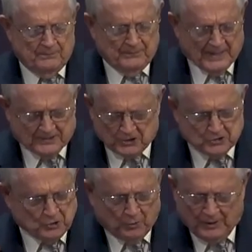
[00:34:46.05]
That's a
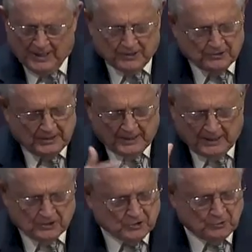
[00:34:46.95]
story I could get
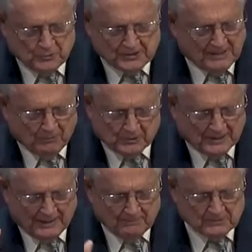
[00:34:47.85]
into several
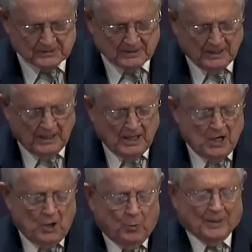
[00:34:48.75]
times.
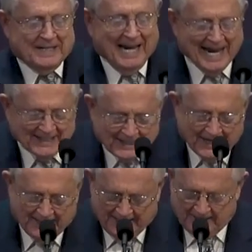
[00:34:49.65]
When
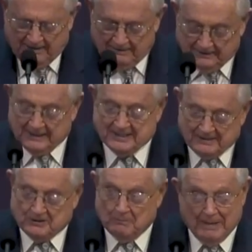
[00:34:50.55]
candidating,
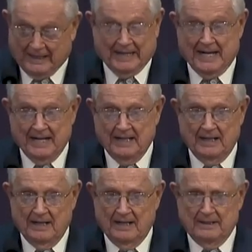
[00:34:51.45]
listen to many,
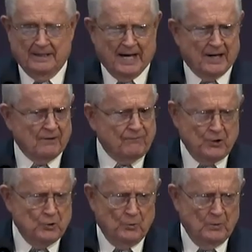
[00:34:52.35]
not a
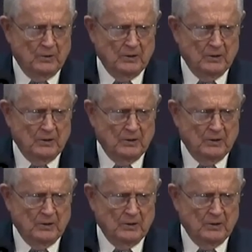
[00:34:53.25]
few.